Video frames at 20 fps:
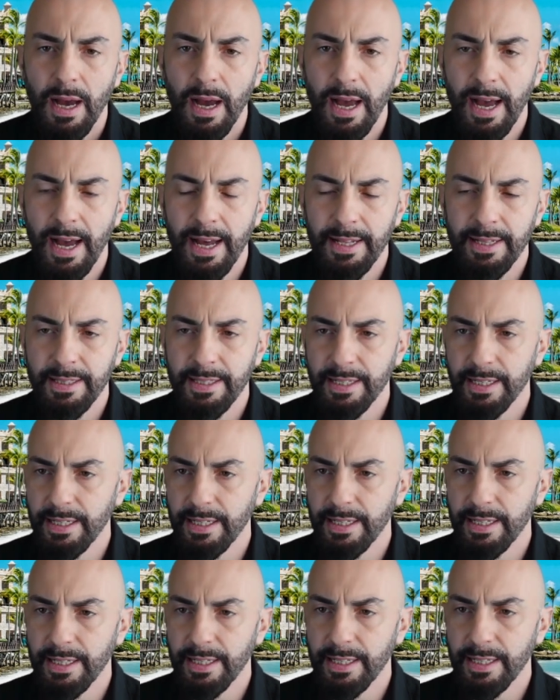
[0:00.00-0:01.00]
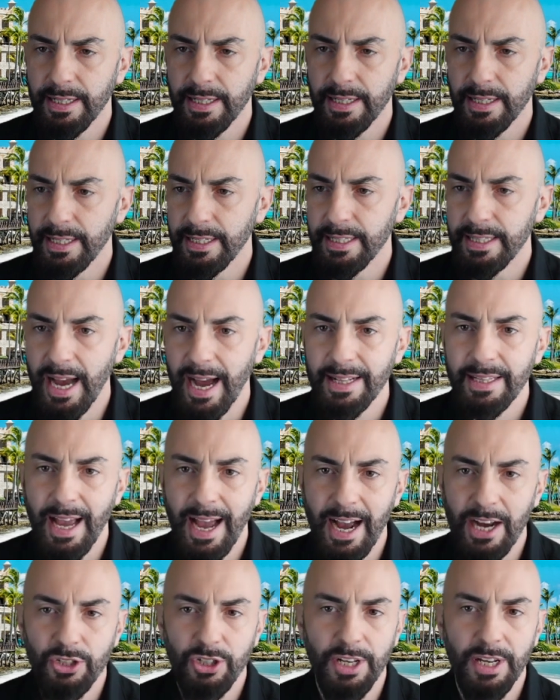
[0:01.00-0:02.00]
And that
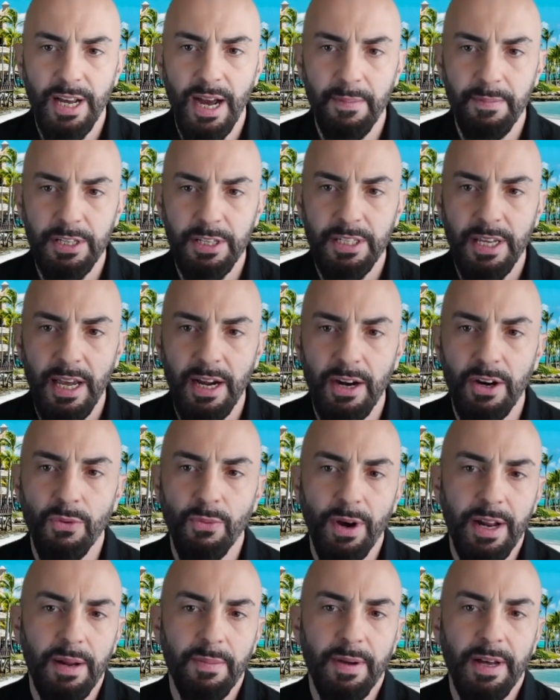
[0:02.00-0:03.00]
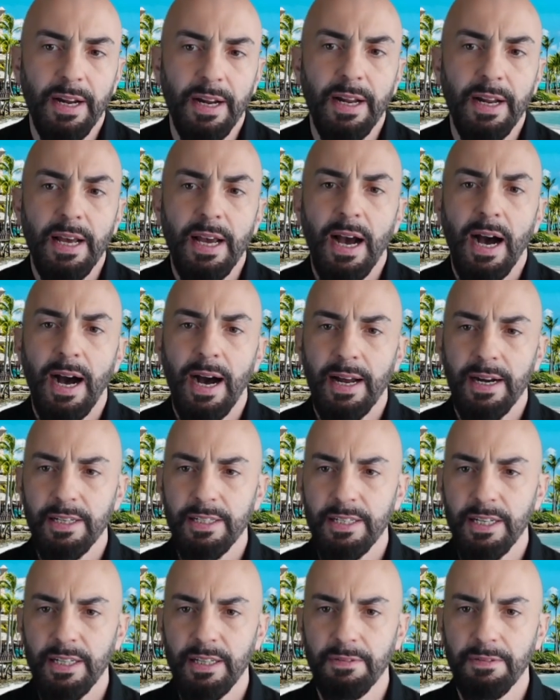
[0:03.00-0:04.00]
actually got me scared. Wait a minute. How
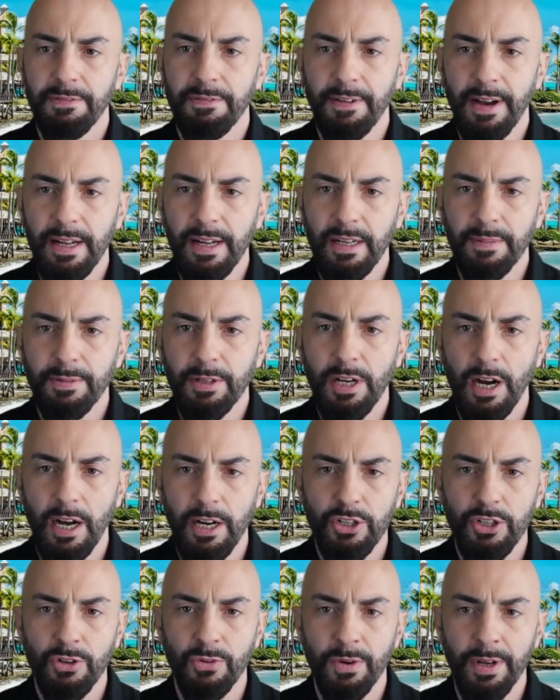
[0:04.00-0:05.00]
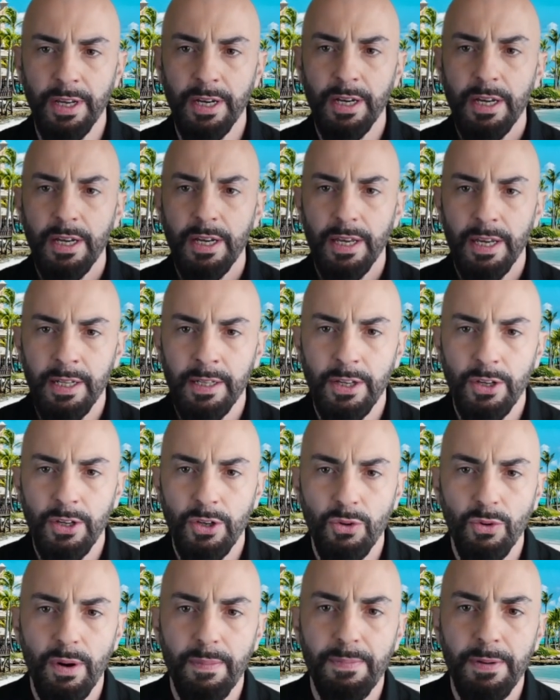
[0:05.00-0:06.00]
does a developed country in
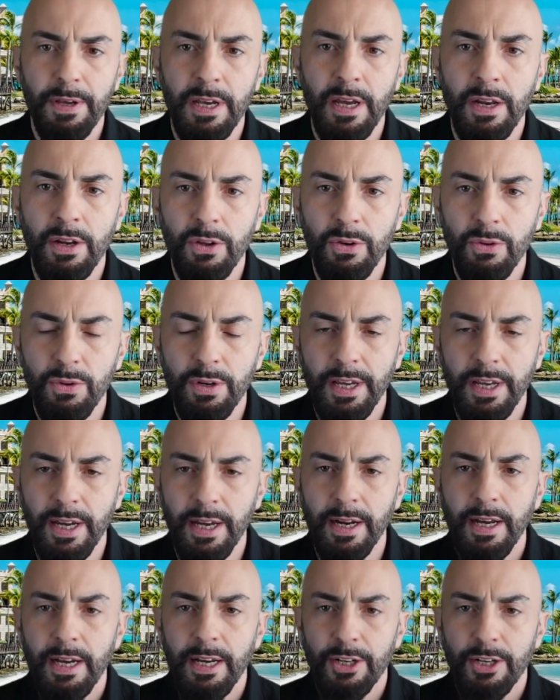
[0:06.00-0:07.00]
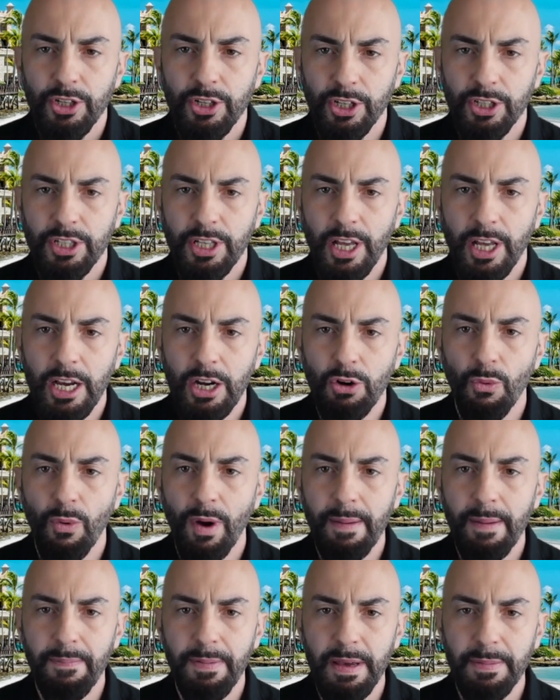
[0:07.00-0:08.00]
the European Union just take
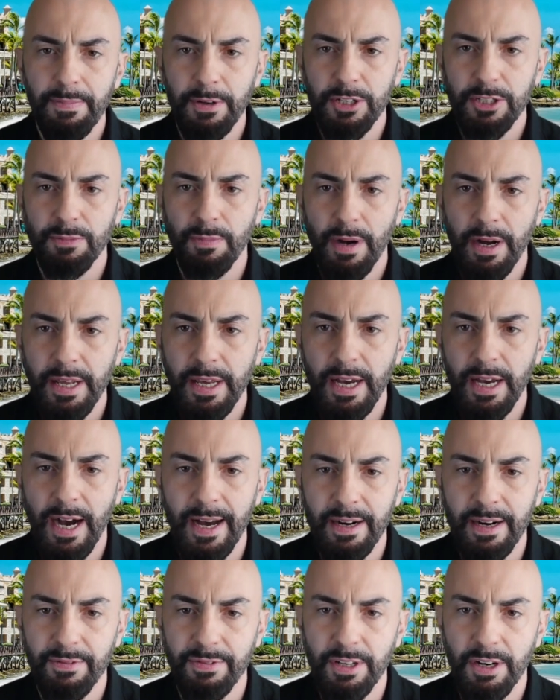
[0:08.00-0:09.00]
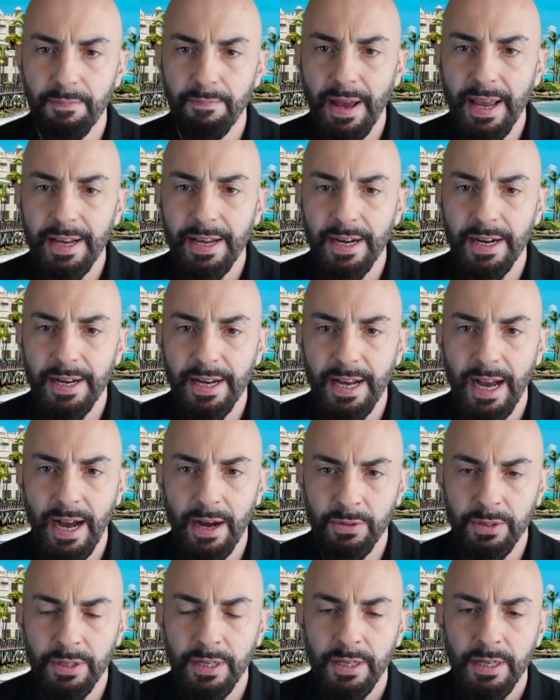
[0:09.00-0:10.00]
away people's money out of their bank
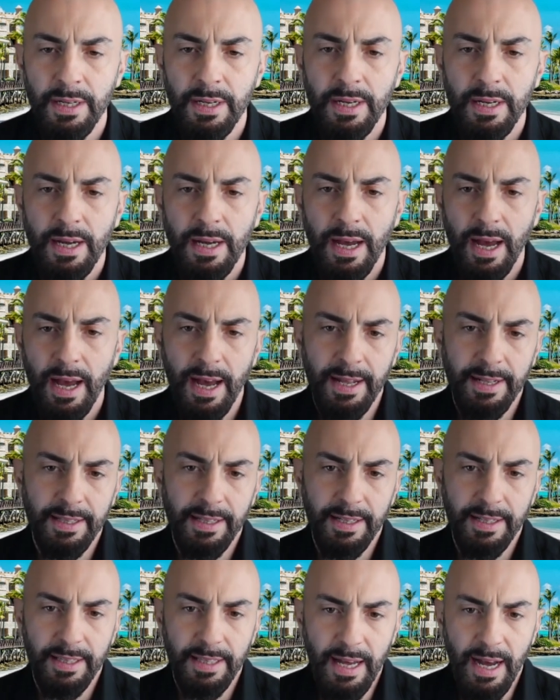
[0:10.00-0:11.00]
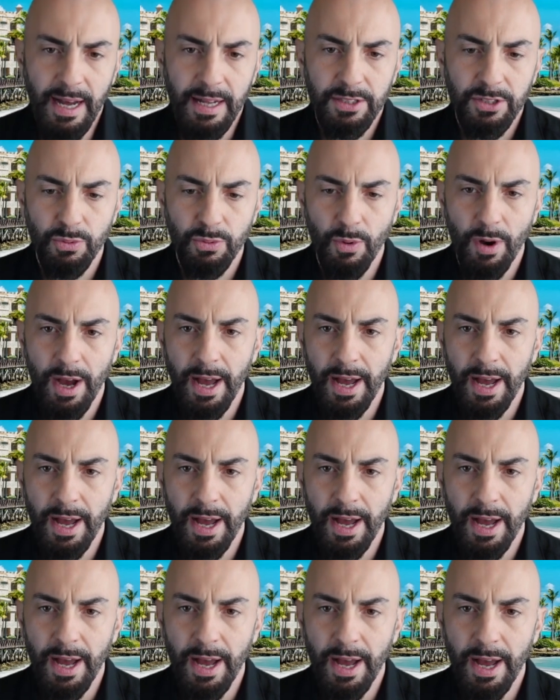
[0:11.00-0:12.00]
account? And that's
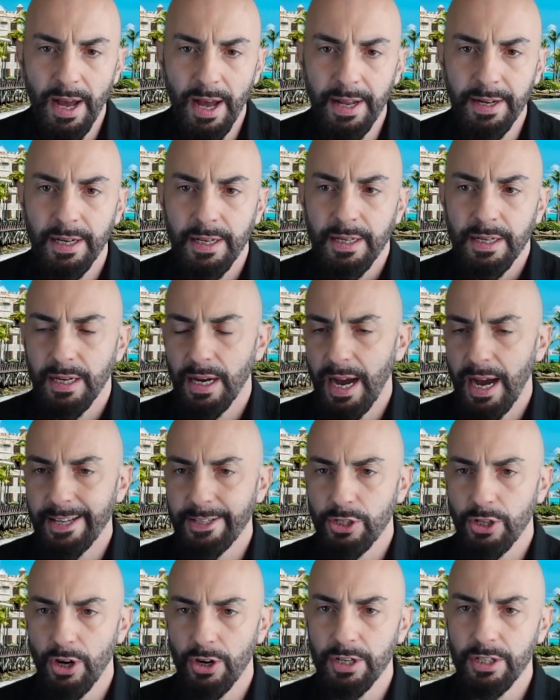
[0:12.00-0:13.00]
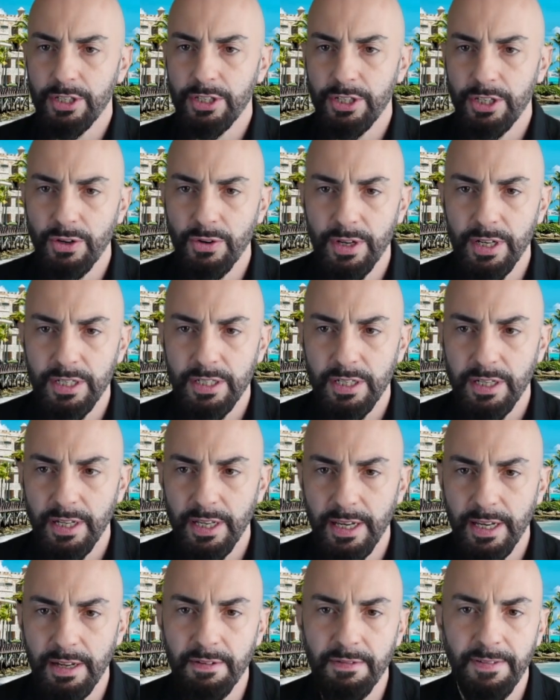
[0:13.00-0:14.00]
when I started
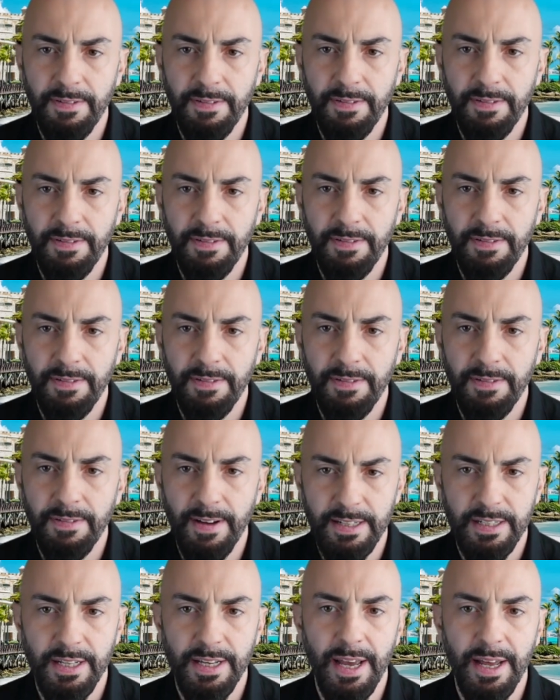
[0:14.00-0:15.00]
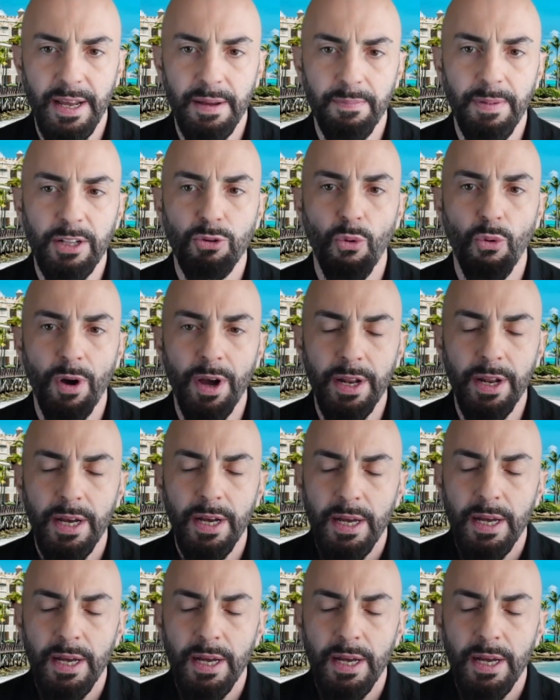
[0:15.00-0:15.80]
seriously investigating Bitcoin.